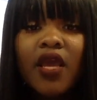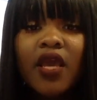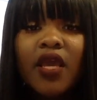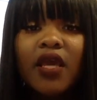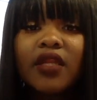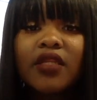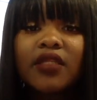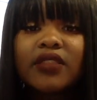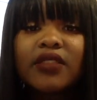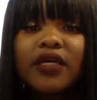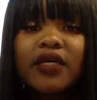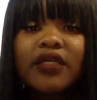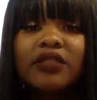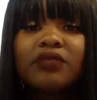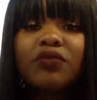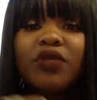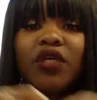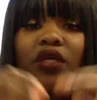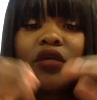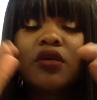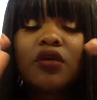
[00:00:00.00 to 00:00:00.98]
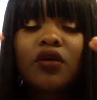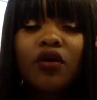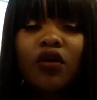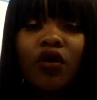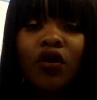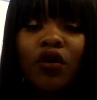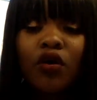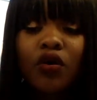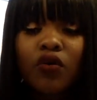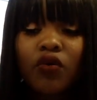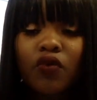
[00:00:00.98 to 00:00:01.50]
And it tells me
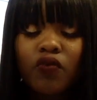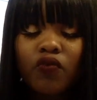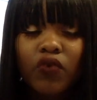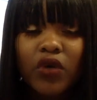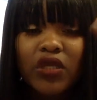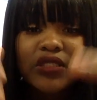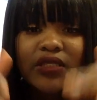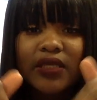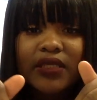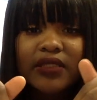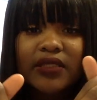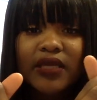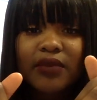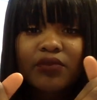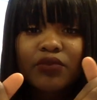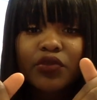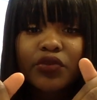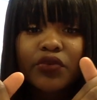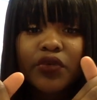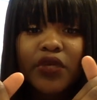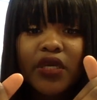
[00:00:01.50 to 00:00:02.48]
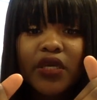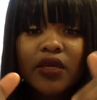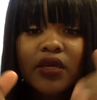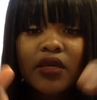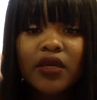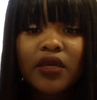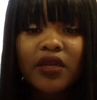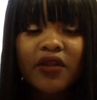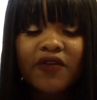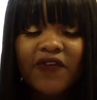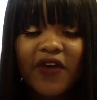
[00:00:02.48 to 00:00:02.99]
what test I'm doing.
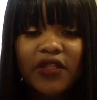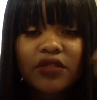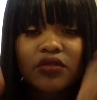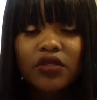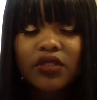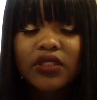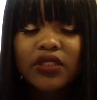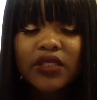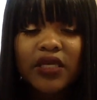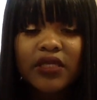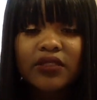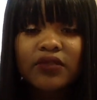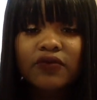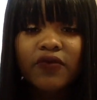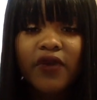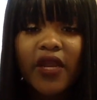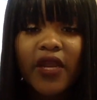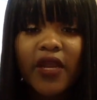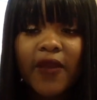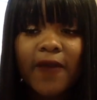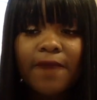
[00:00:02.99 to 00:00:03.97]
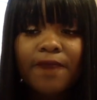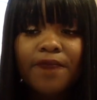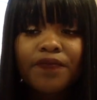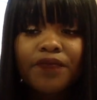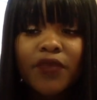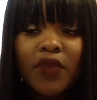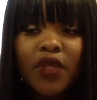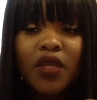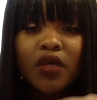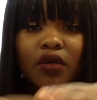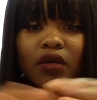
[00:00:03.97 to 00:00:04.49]
And if I do the test right,
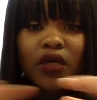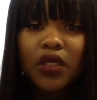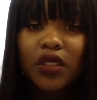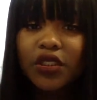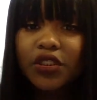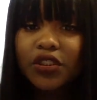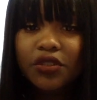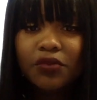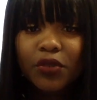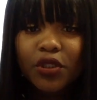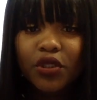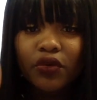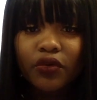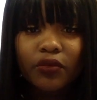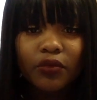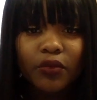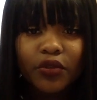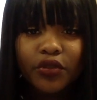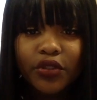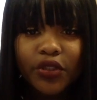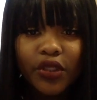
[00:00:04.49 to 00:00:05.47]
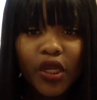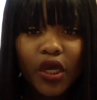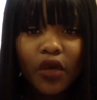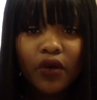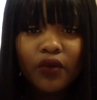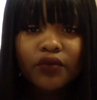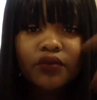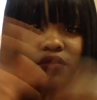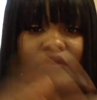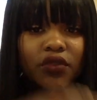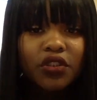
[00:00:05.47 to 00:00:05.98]
it should be normal.
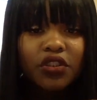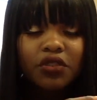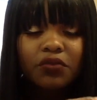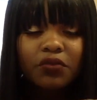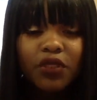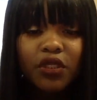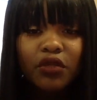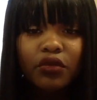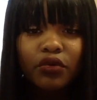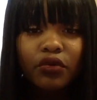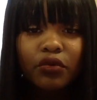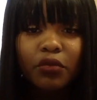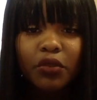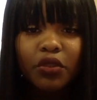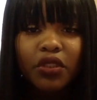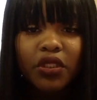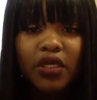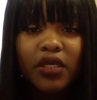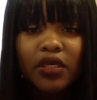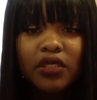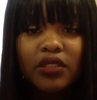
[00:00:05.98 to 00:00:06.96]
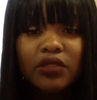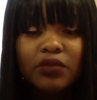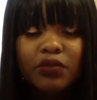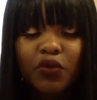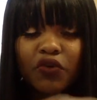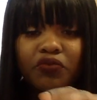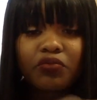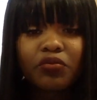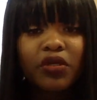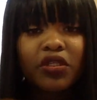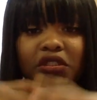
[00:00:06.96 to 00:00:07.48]
It should be the normal things.
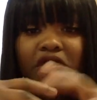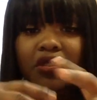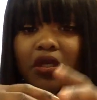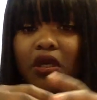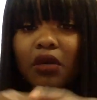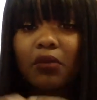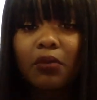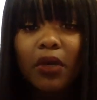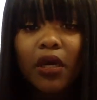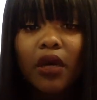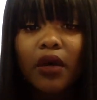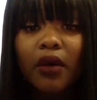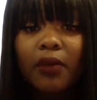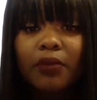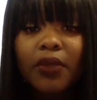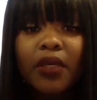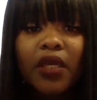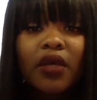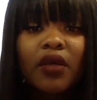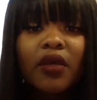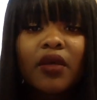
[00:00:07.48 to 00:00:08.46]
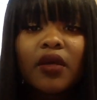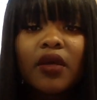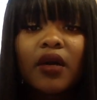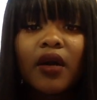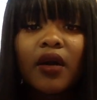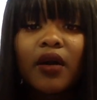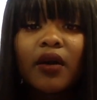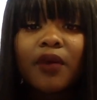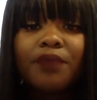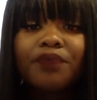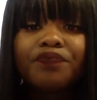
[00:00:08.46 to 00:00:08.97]
Both breasts should come up.
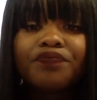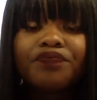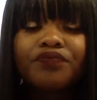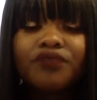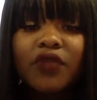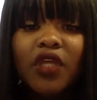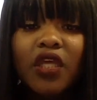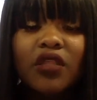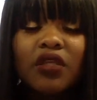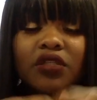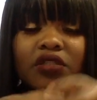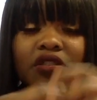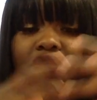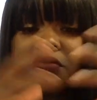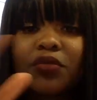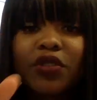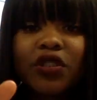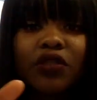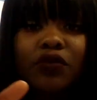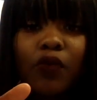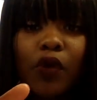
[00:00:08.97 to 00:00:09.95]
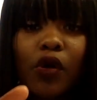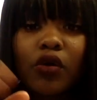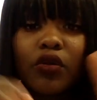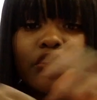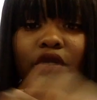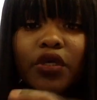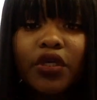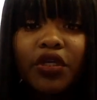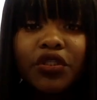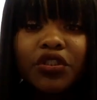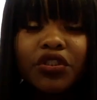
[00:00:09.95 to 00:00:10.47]
Nothing should be
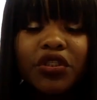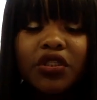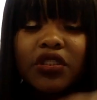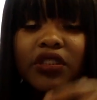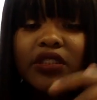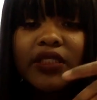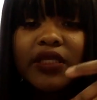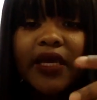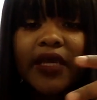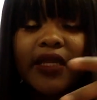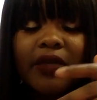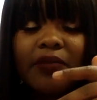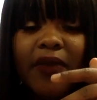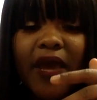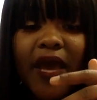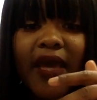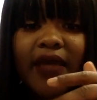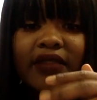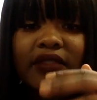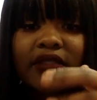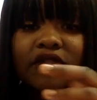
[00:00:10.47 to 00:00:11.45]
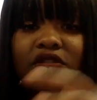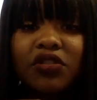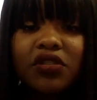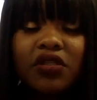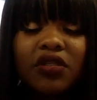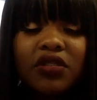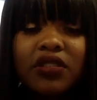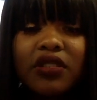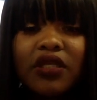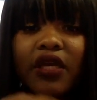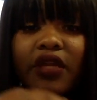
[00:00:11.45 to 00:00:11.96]
swollen. You shouldn't see any masses. You
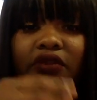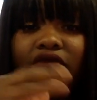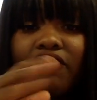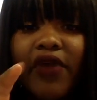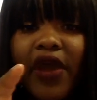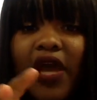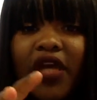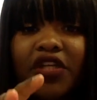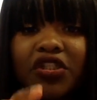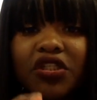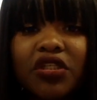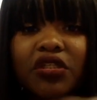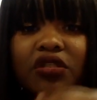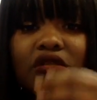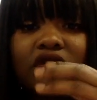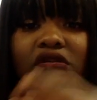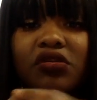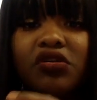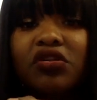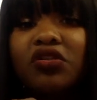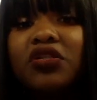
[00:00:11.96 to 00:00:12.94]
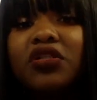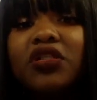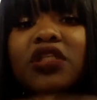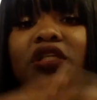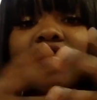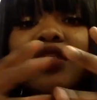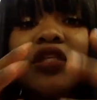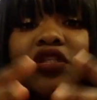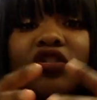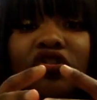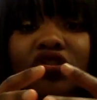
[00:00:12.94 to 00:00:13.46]
shouldn't see any rashes. You shouldn't see
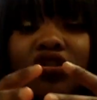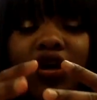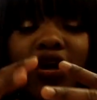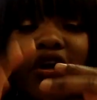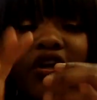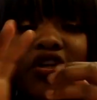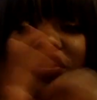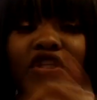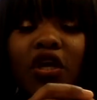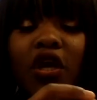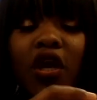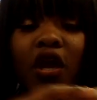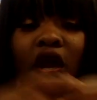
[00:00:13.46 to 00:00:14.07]
discharge.